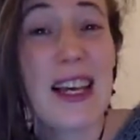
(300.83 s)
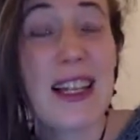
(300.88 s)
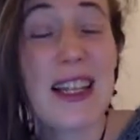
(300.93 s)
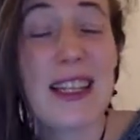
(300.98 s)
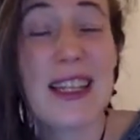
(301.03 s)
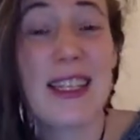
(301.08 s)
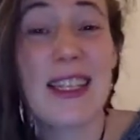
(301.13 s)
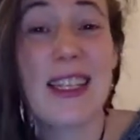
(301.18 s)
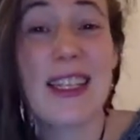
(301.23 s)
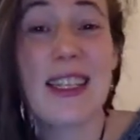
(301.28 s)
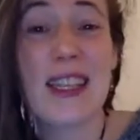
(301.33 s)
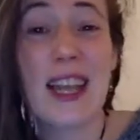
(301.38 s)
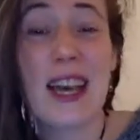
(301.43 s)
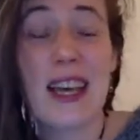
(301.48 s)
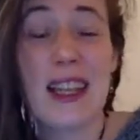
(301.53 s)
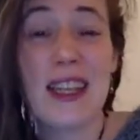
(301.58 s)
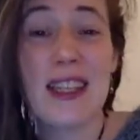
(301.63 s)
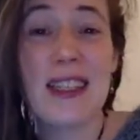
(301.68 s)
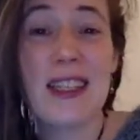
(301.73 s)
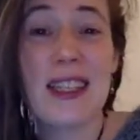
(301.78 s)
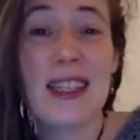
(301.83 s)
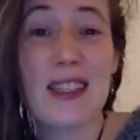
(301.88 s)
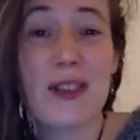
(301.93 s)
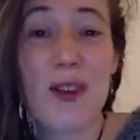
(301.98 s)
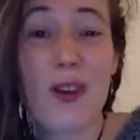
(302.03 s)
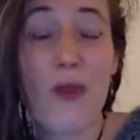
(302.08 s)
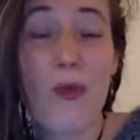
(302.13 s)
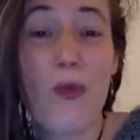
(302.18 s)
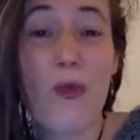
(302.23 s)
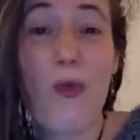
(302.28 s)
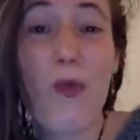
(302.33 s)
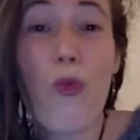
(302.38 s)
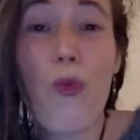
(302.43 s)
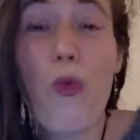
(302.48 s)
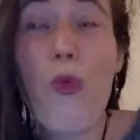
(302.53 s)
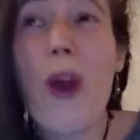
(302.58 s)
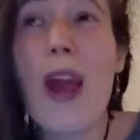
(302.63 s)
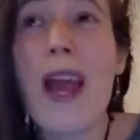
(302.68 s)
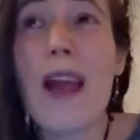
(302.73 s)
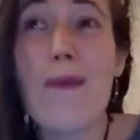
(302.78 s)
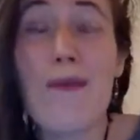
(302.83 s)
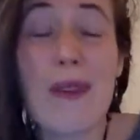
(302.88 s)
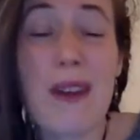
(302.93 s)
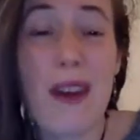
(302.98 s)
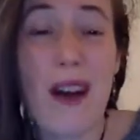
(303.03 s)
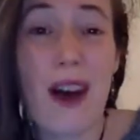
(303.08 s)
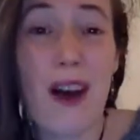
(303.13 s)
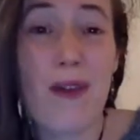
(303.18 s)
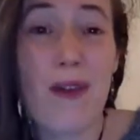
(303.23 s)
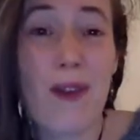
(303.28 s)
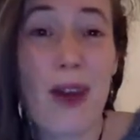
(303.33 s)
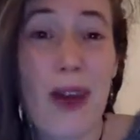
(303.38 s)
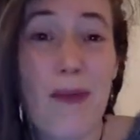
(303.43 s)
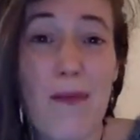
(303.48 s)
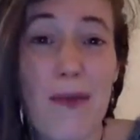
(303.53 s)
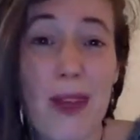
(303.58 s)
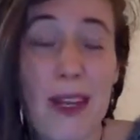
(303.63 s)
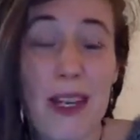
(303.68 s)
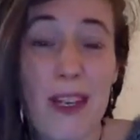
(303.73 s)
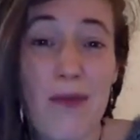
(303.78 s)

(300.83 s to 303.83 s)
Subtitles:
is way beyond being a